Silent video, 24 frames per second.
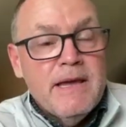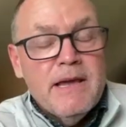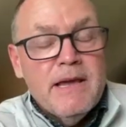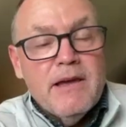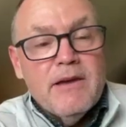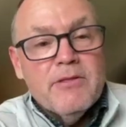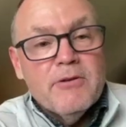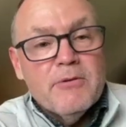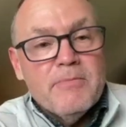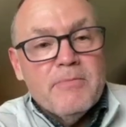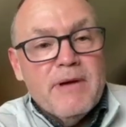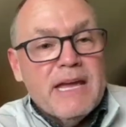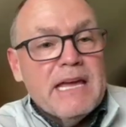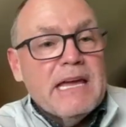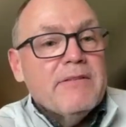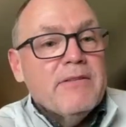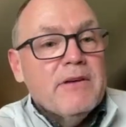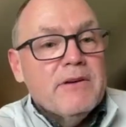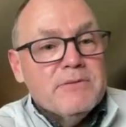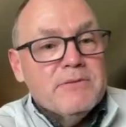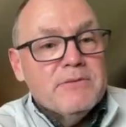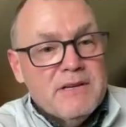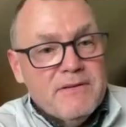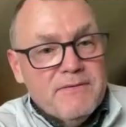and they're making
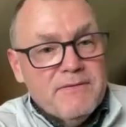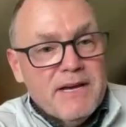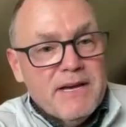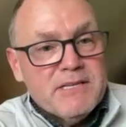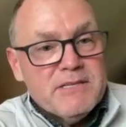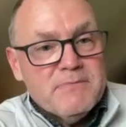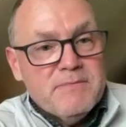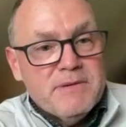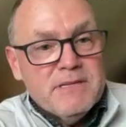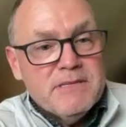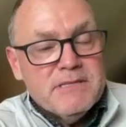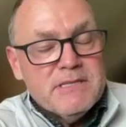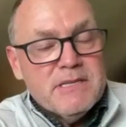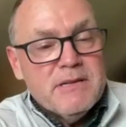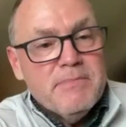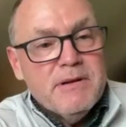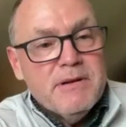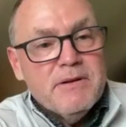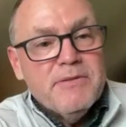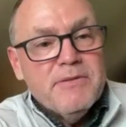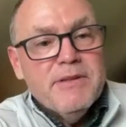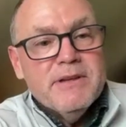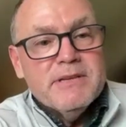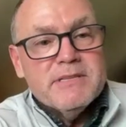those investments to
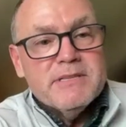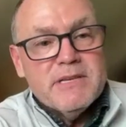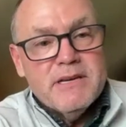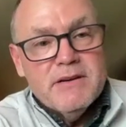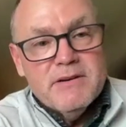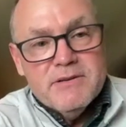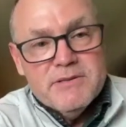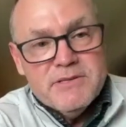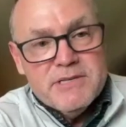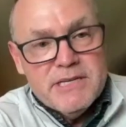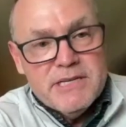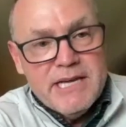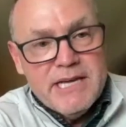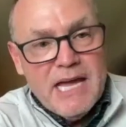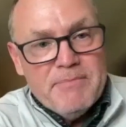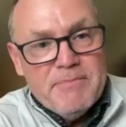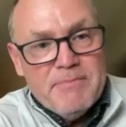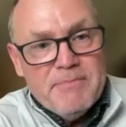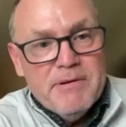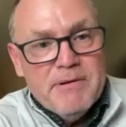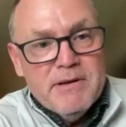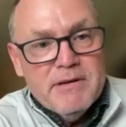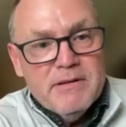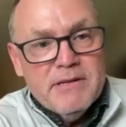build the skills and
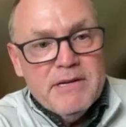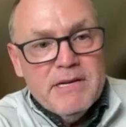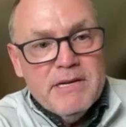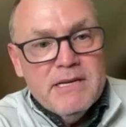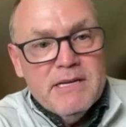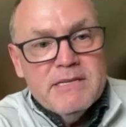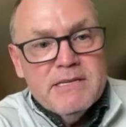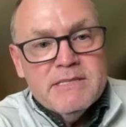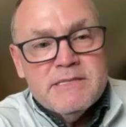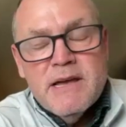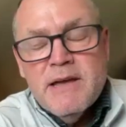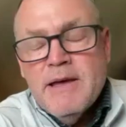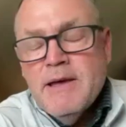capabilities,